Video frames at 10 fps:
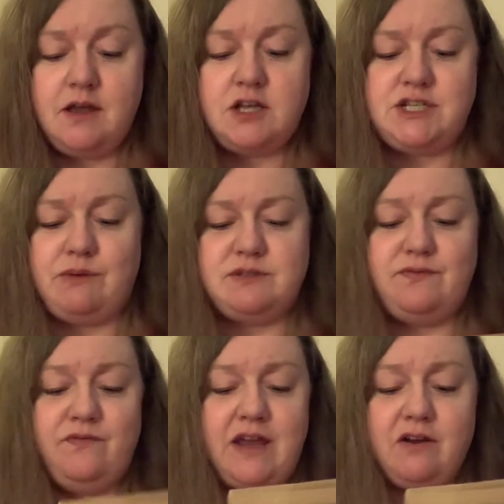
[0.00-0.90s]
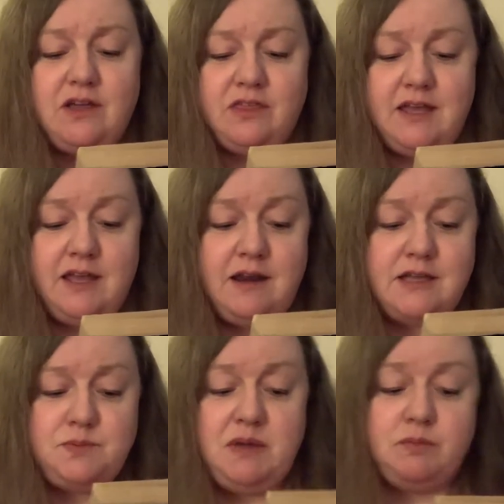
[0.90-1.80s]
She was very thin,
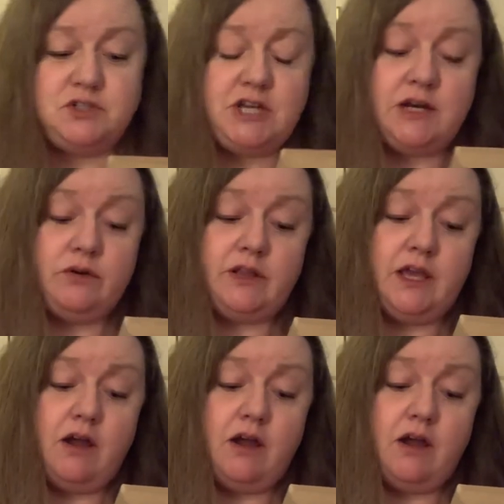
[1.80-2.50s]
as people generally